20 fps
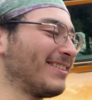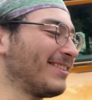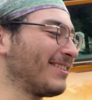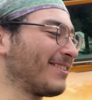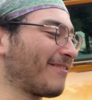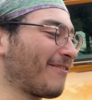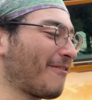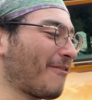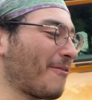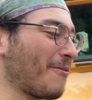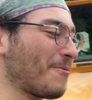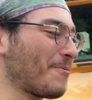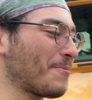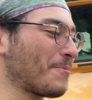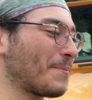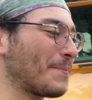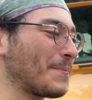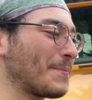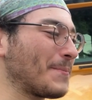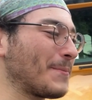
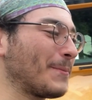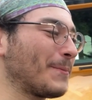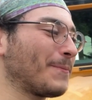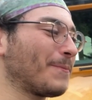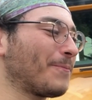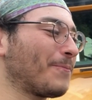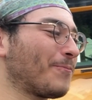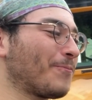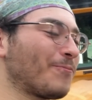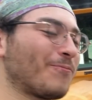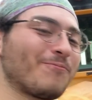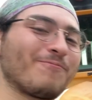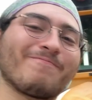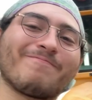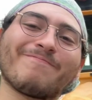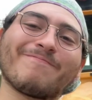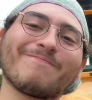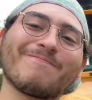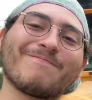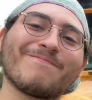
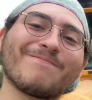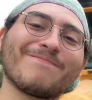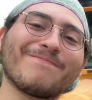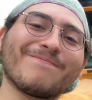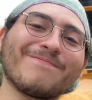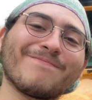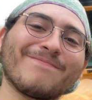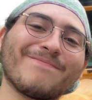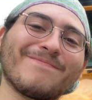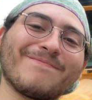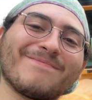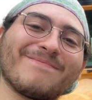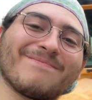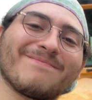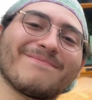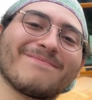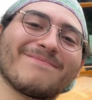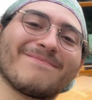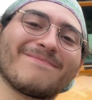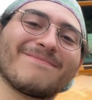
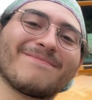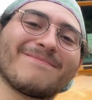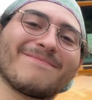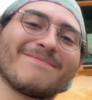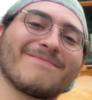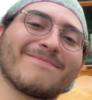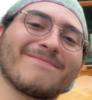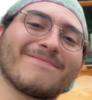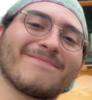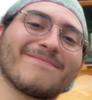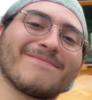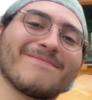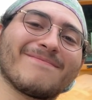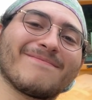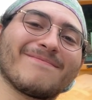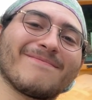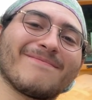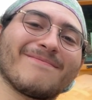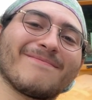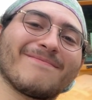
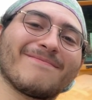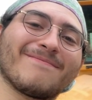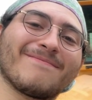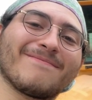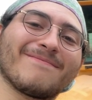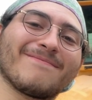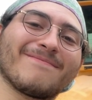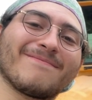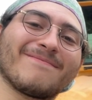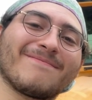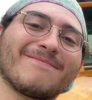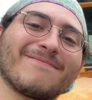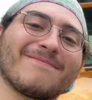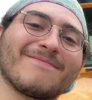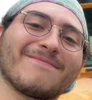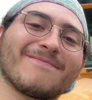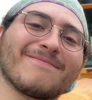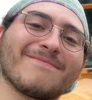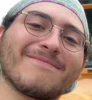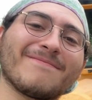
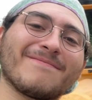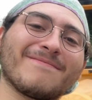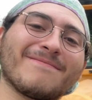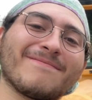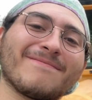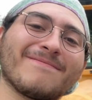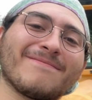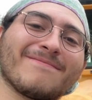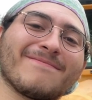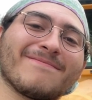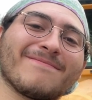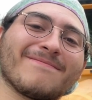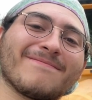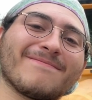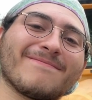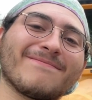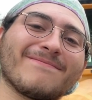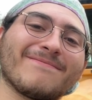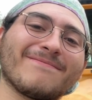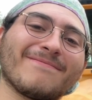
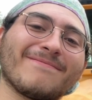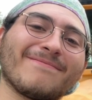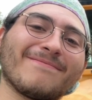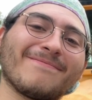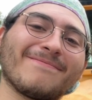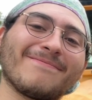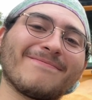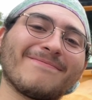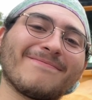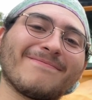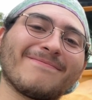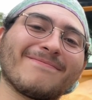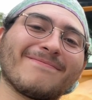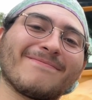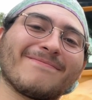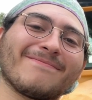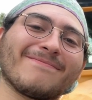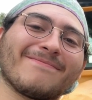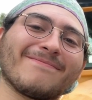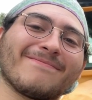
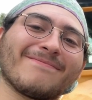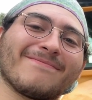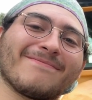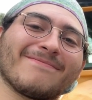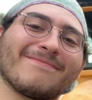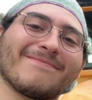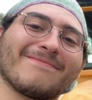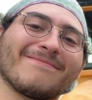[no speech]